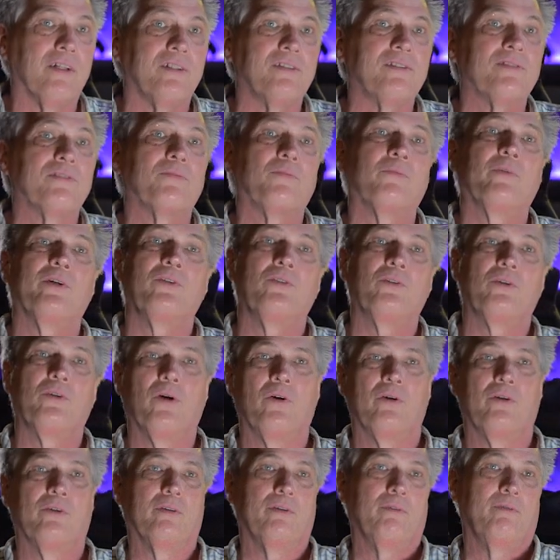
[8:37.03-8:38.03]
It's when you
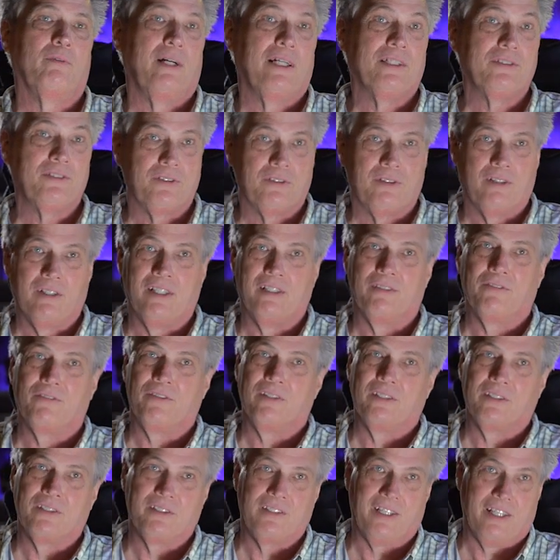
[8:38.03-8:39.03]
go to a restaurant,
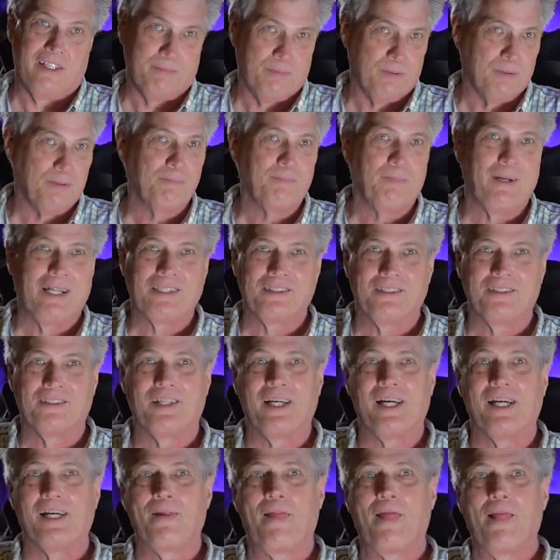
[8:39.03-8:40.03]
for example, back to
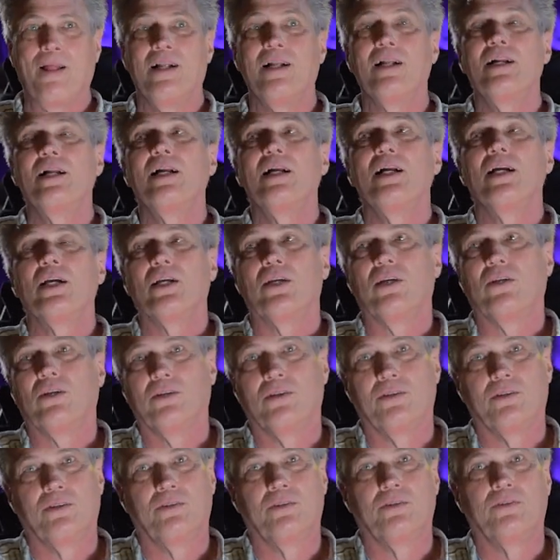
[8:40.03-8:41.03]
that,
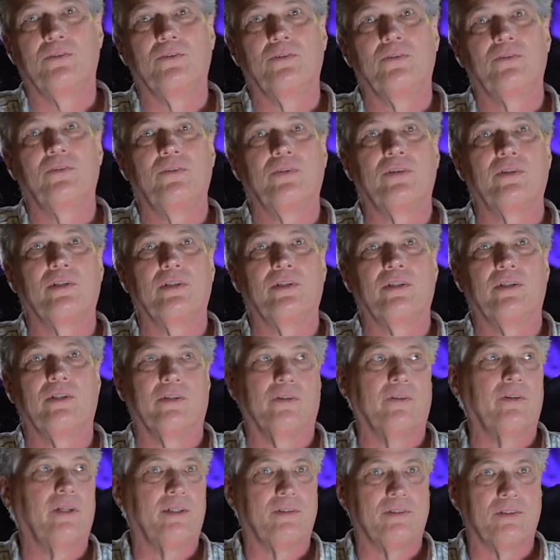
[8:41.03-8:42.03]

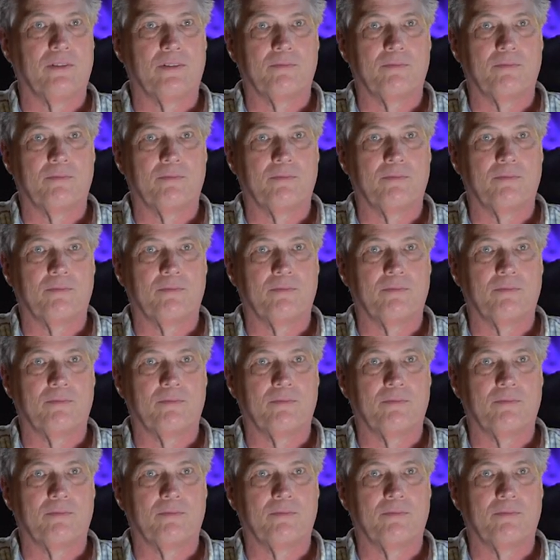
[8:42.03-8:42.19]
a